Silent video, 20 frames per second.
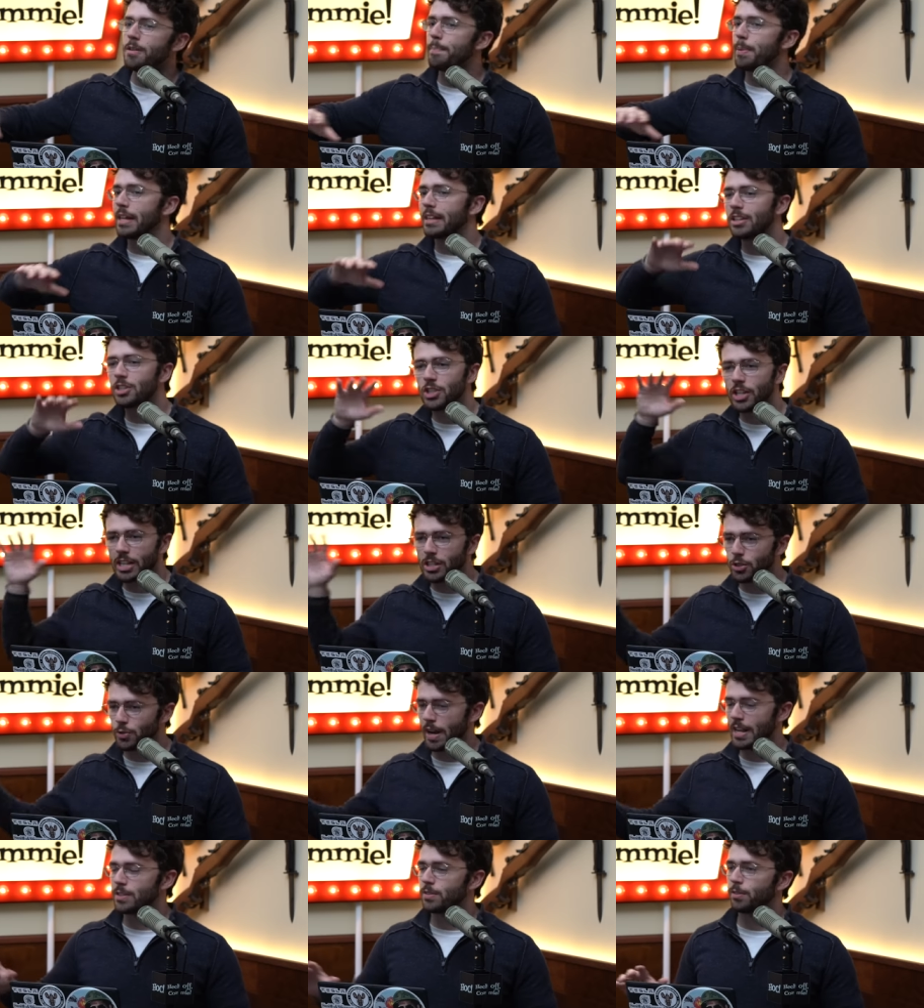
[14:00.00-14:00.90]
the pillaging
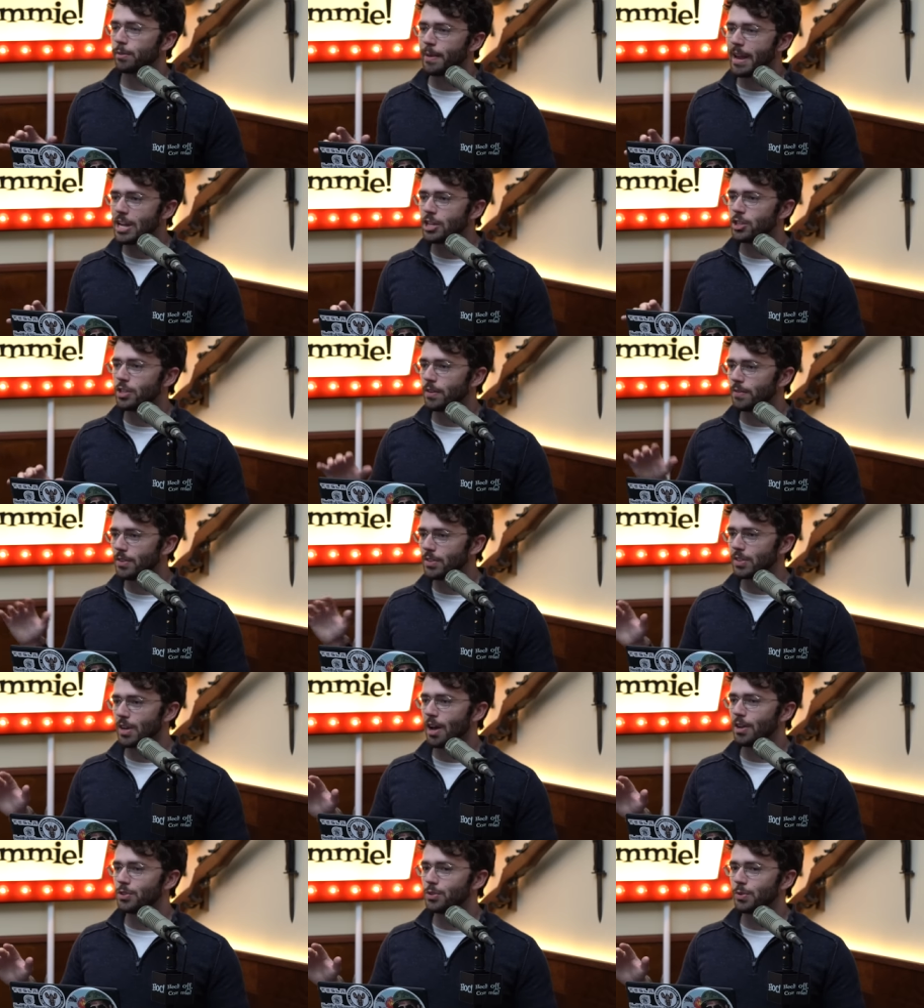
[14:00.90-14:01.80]
and transformation of
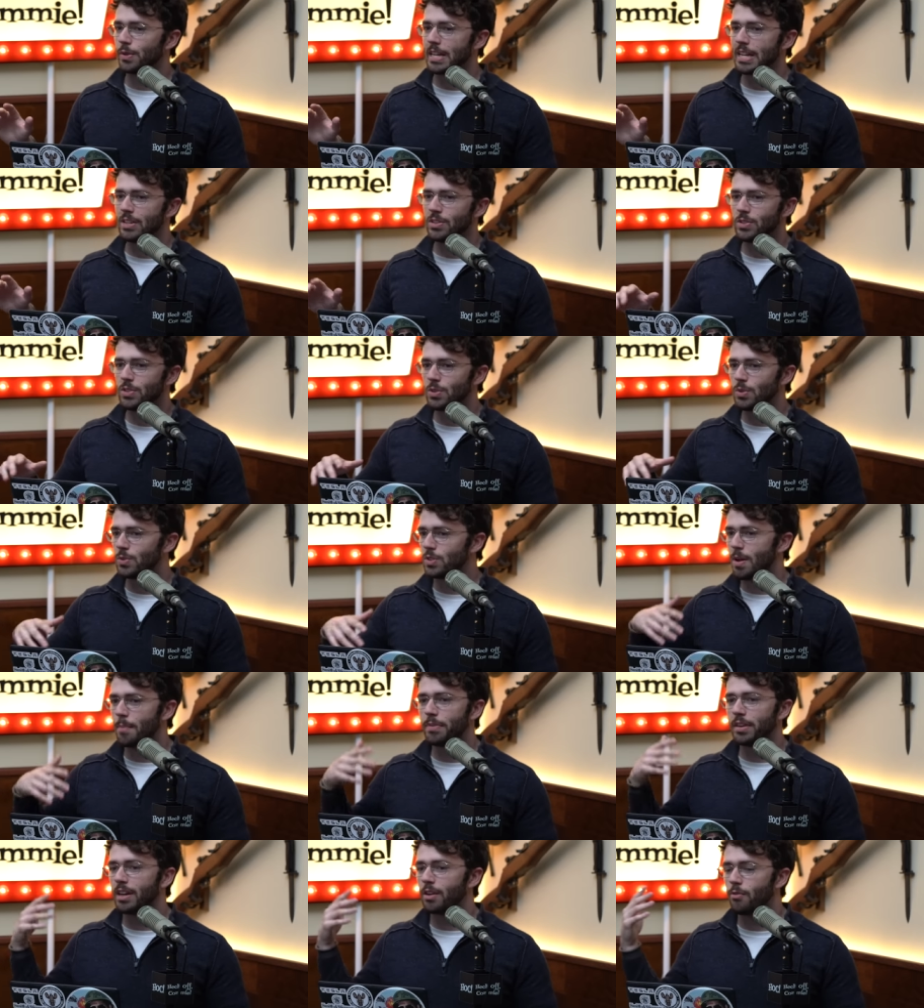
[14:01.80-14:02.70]
this country into
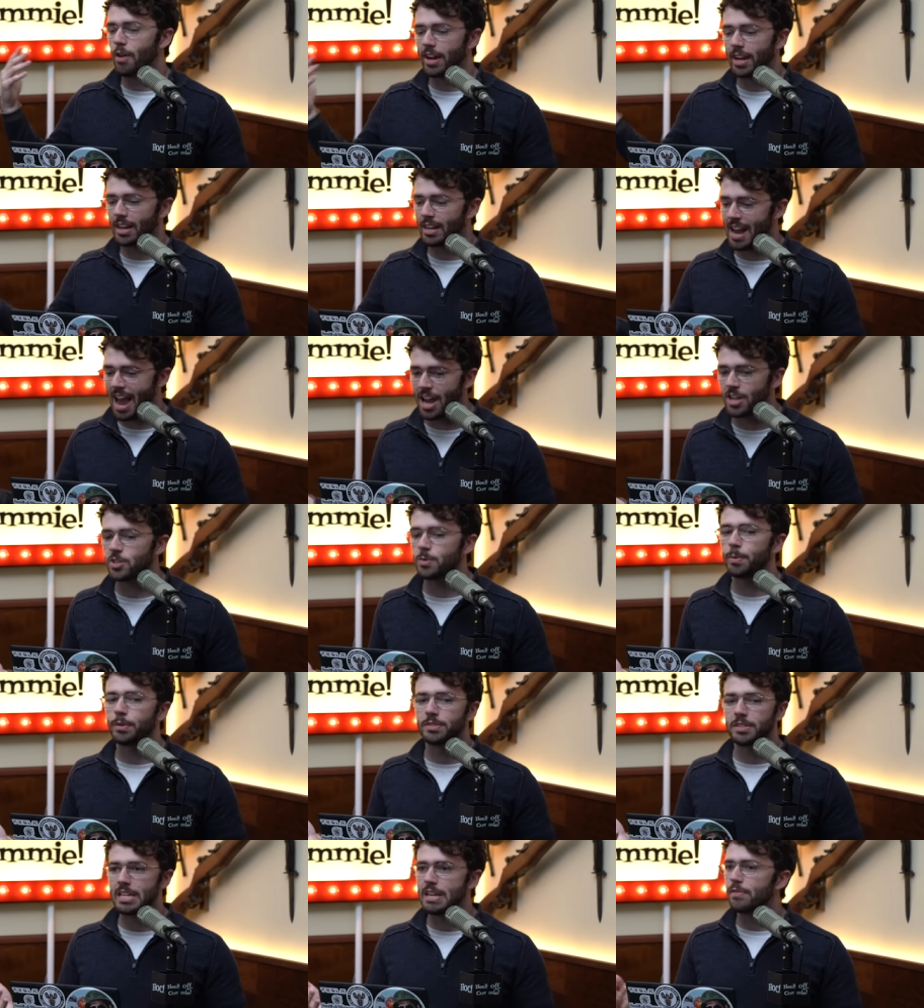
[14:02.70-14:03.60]
something
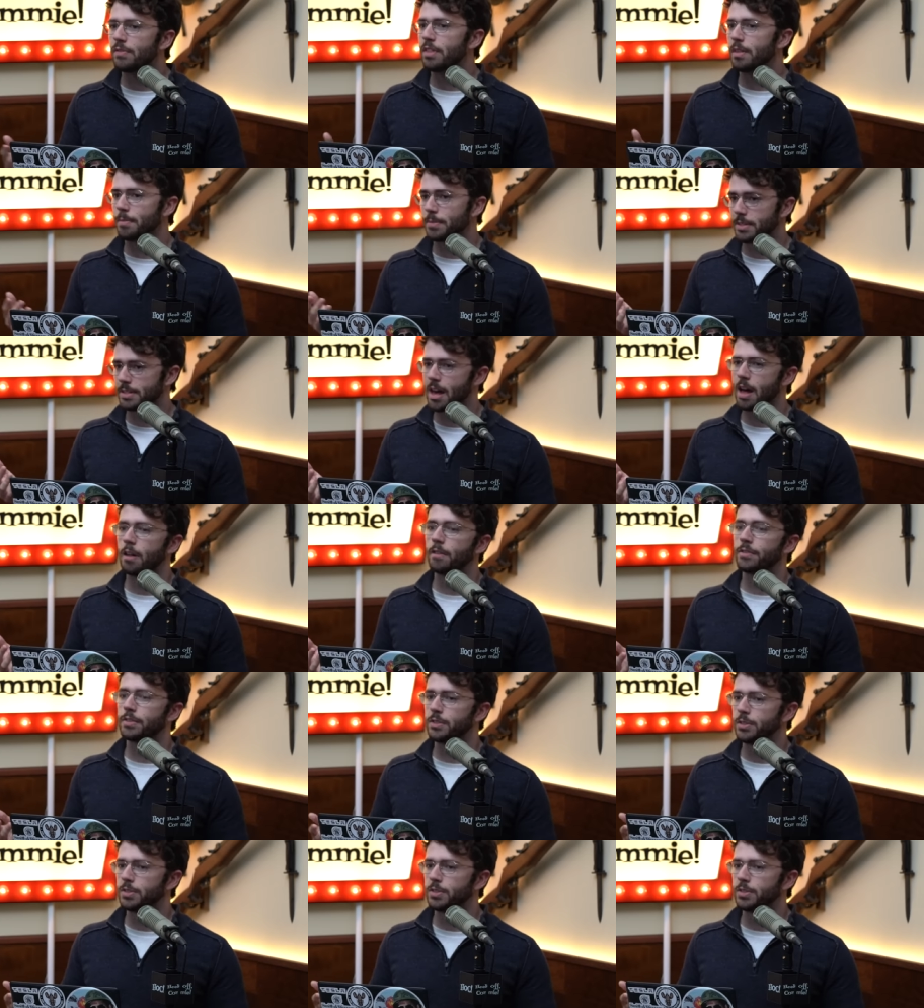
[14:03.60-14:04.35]
unrecognizable to even themselves.